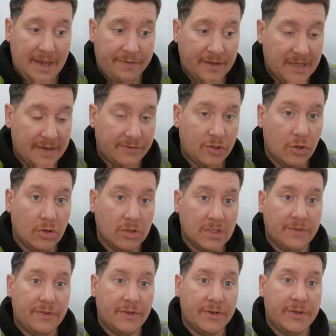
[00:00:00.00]
I think if
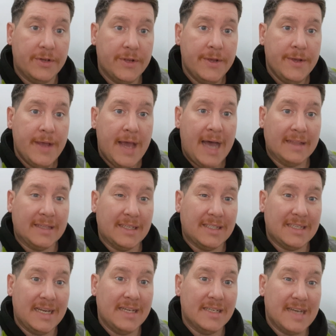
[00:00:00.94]
Joseph had the
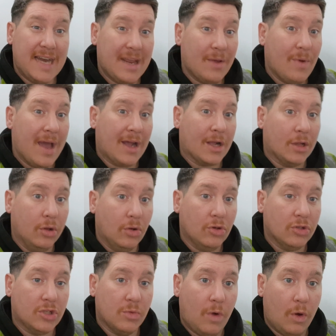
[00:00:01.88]
season anywhere
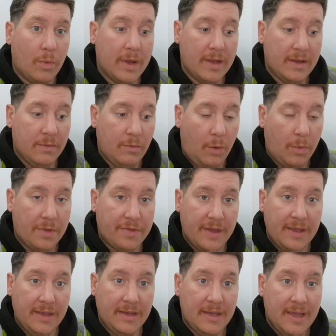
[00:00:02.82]
close to what we
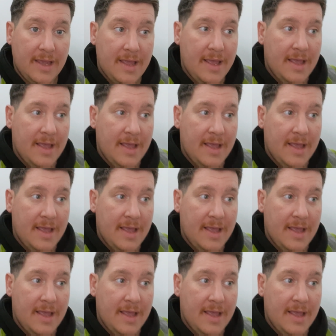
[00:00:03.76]
think,